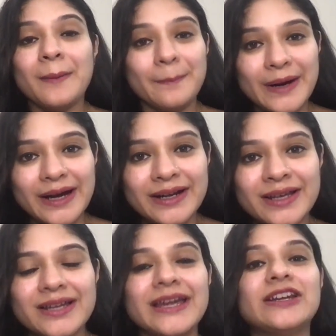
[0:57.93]
but
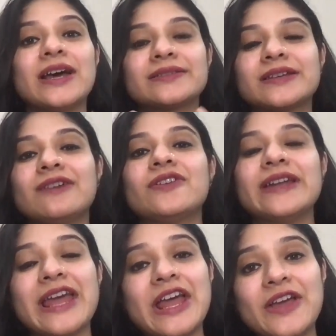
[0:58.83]
it has
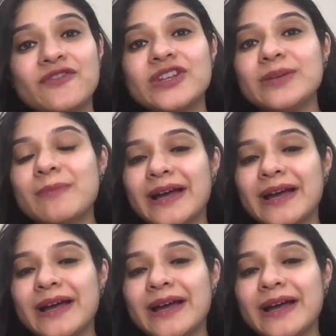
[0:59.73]
covered every